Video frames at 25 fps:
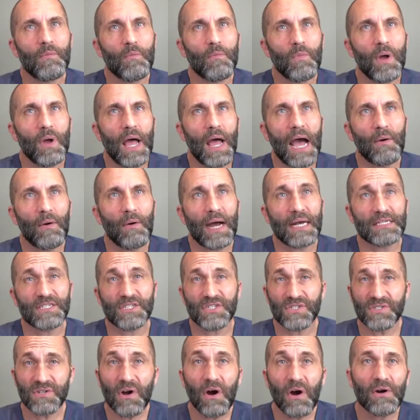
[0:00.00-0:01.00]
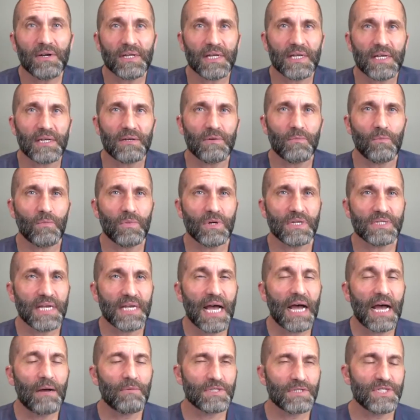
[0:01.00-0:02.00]
how I started was
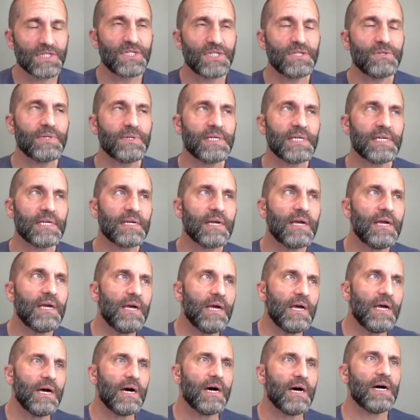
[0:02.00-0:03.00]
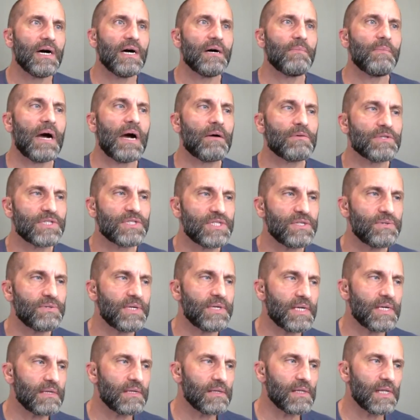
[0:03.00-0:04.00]
I was doing
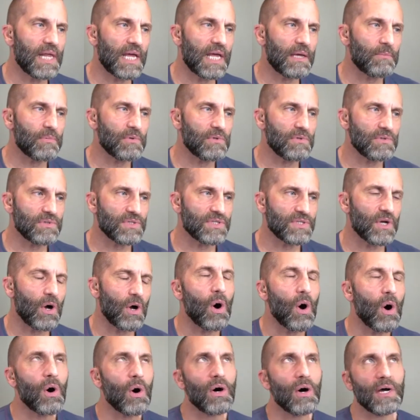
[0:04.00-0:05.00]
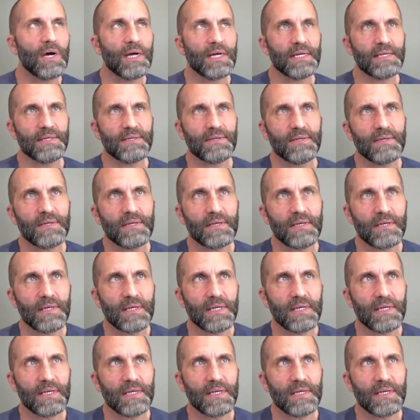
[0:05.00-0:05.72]
labels on